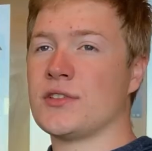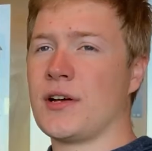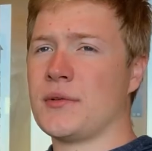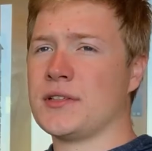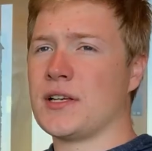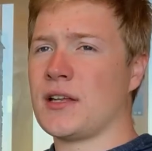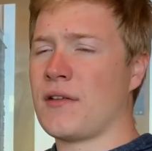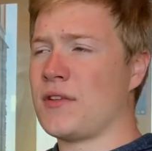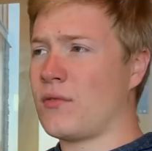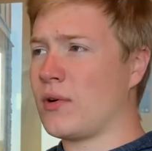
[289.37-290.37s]
So I
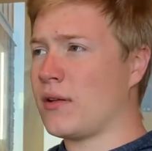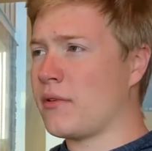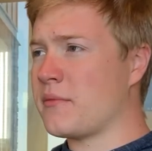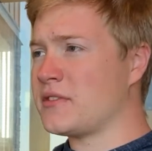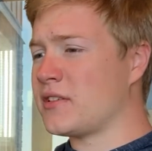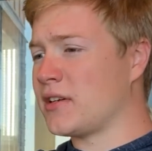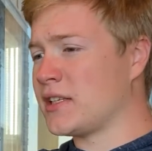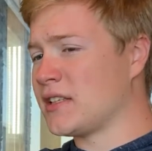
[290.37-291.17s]
lived in Wildwood, Missouri.